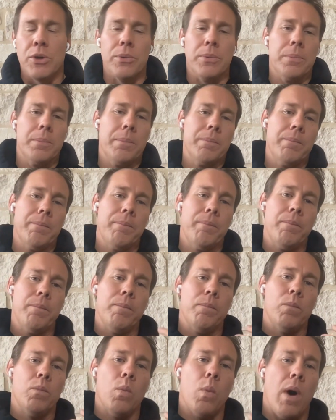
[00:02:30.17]
So,
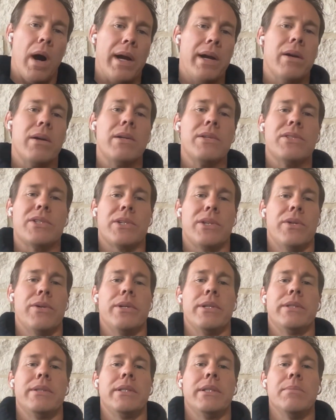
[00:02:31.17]
why aren't
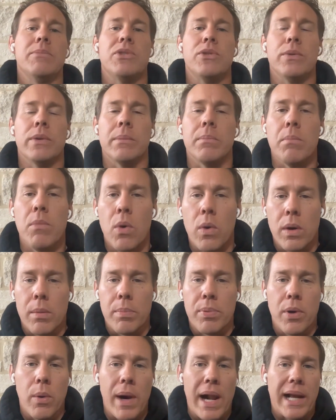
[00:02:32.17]
security teams doing
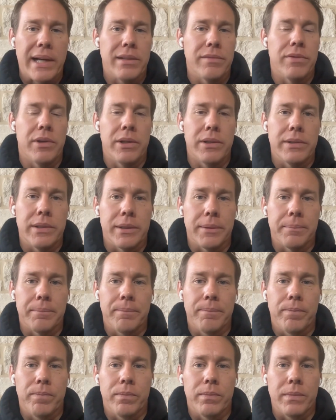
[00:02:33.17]
more proactive hunting?
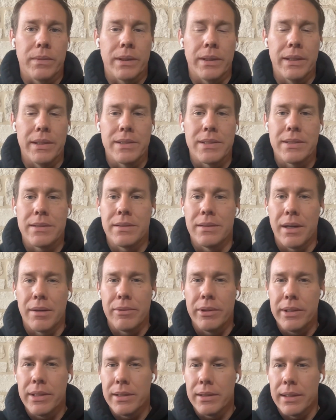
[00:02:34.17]
It's
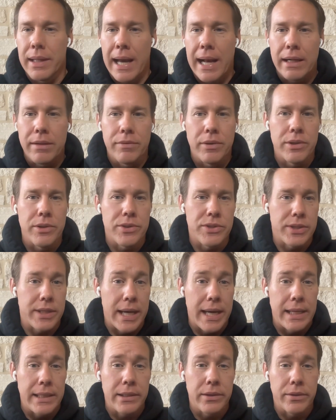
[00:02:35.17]
not really lack of
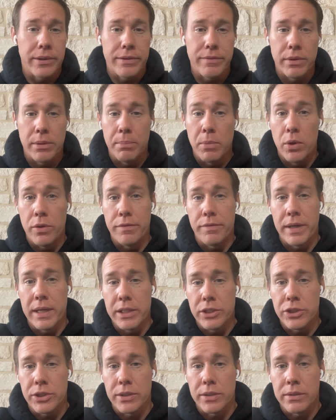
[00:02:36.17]
understanding or even a
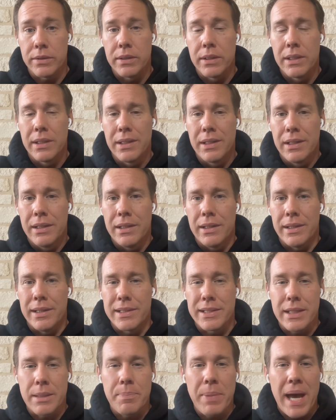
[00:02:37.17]
motivation.
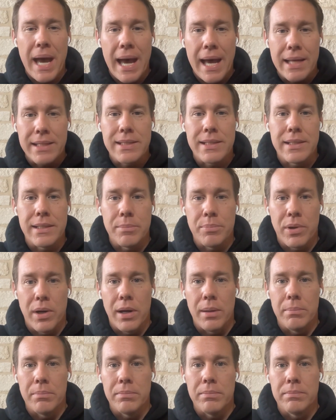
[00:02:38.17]
It's a capacity
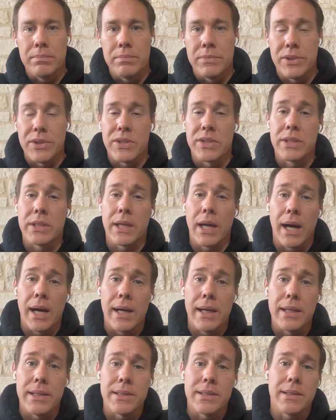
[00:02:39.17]
problem
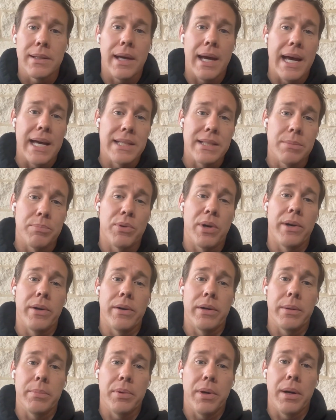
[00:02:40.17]
disguised as a
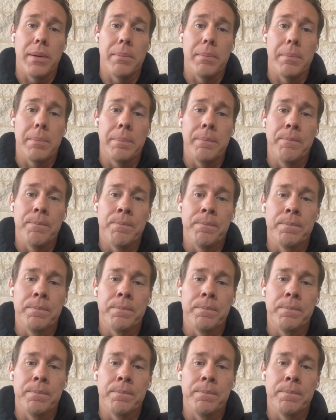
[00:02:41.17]
priority problem.